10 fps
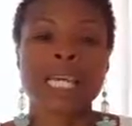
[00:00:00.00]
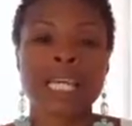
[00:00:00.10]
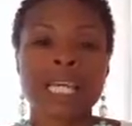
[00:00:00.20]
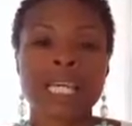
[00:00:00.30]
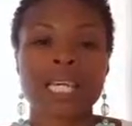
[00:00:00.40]

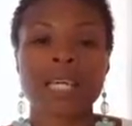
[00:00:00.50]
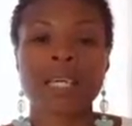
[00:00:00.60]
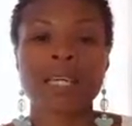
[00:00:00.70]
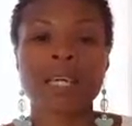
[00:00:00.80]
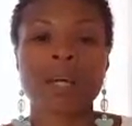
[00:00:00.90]

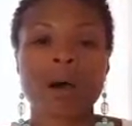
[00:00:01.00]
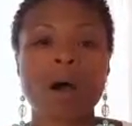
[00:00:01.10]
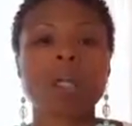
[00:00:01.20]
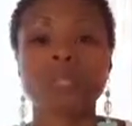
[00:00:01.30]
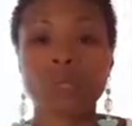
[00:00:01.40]
on
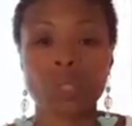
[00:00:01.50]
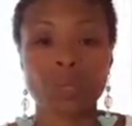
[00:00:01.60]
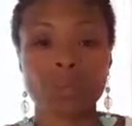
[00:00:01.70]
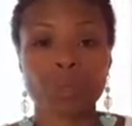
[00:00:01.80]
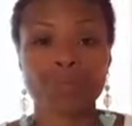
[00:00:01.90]

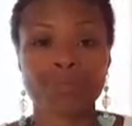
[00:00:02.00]
YouTube.